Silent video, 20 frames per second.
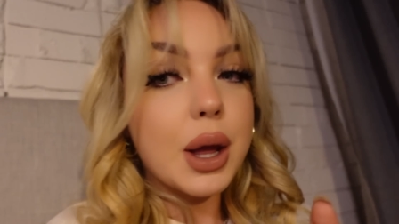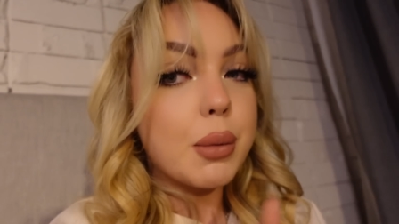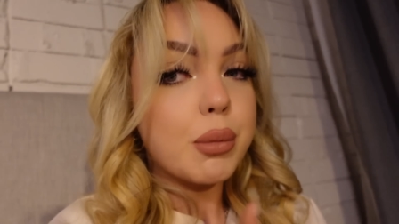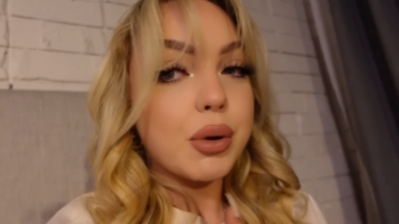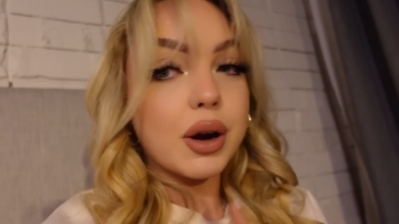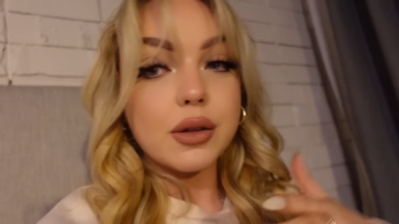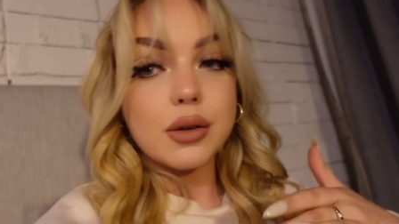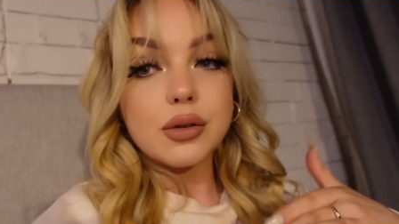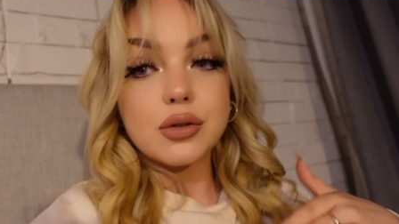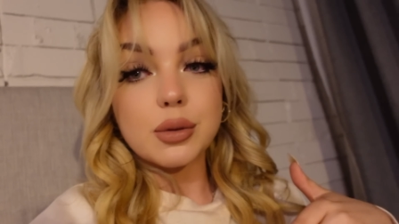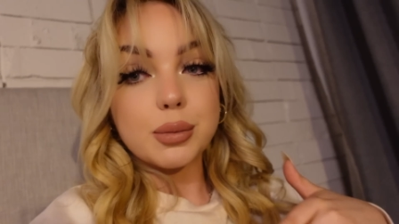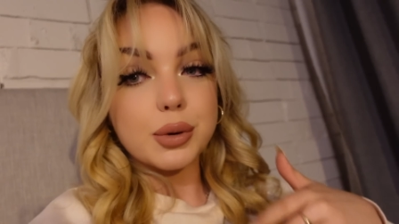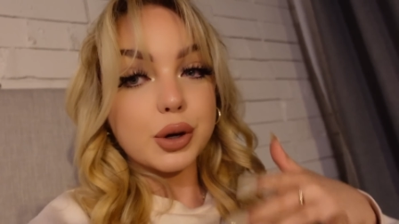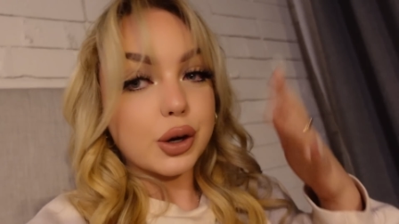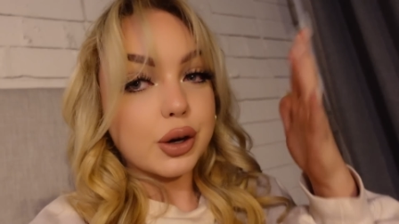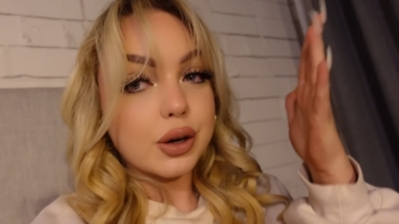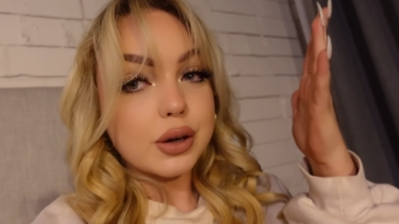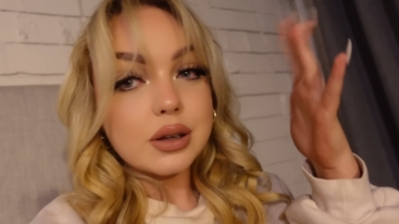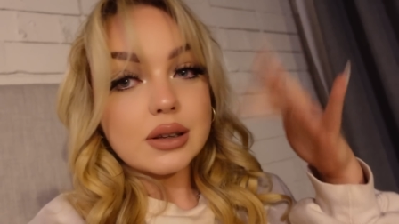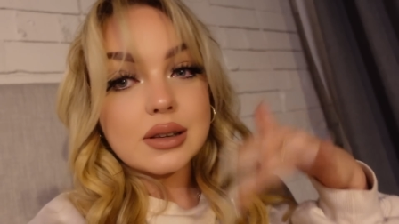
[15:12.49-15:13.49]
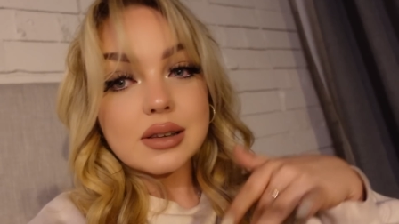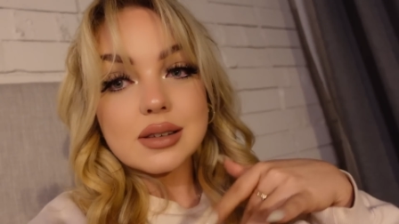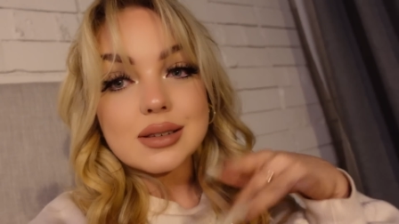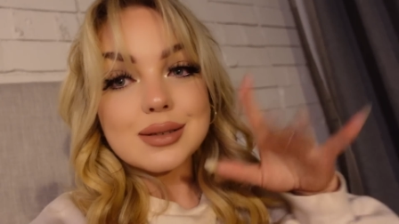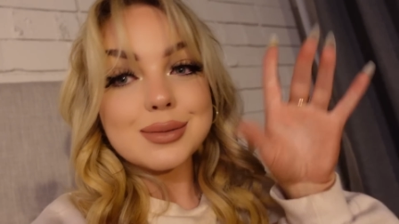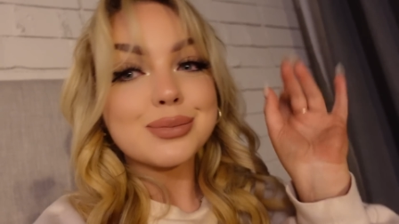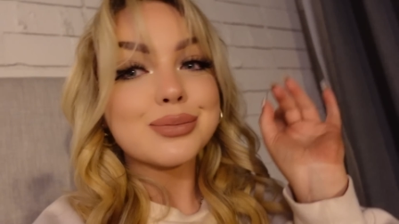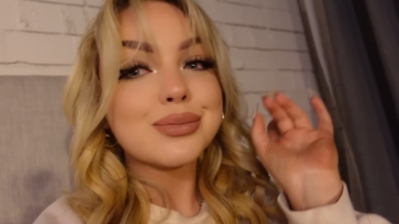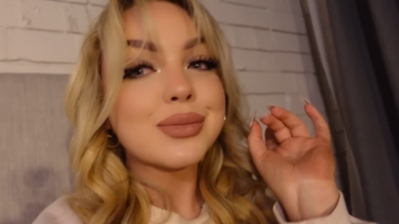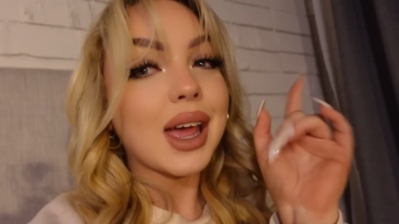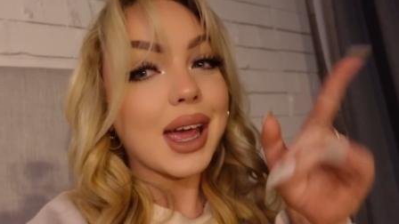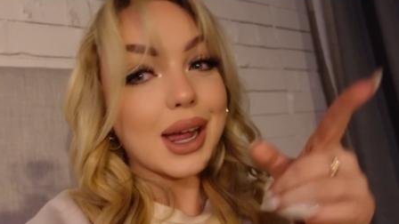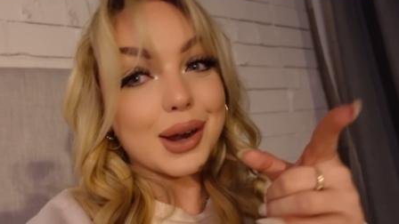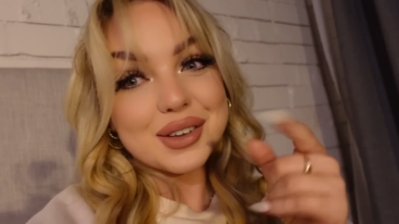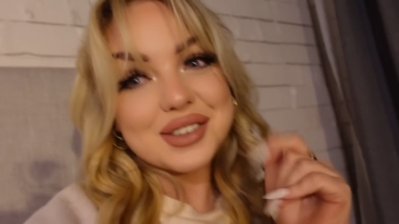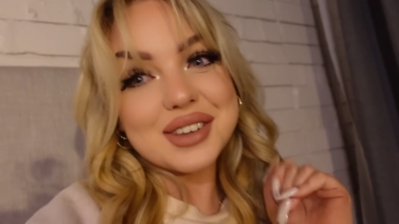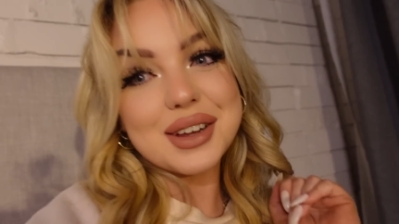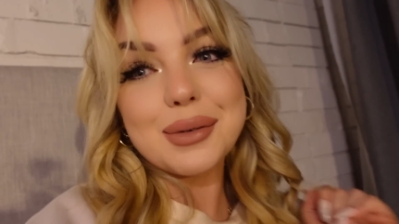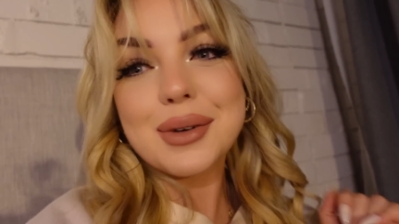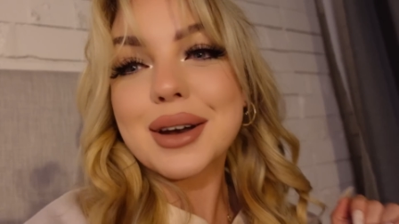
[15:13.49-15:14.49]
Pray those stripper gods. And
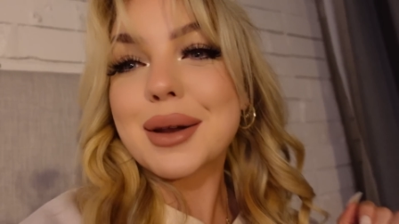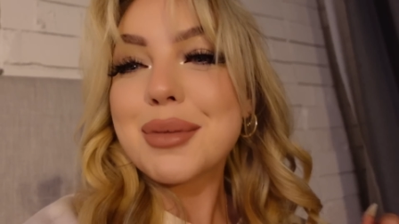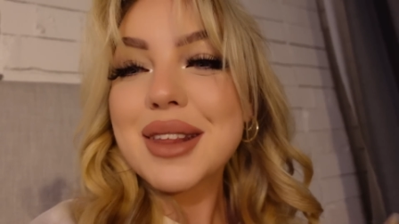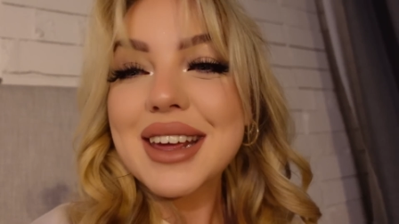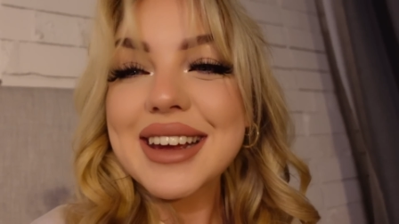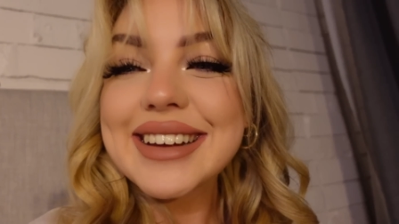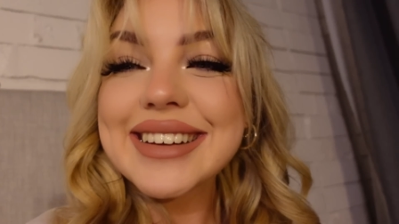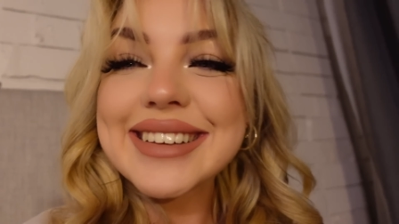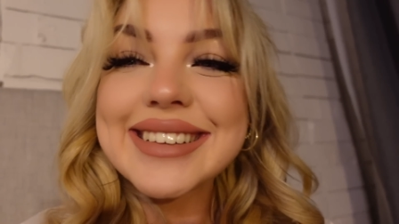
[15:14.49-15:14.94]
I'll see you when I'm there.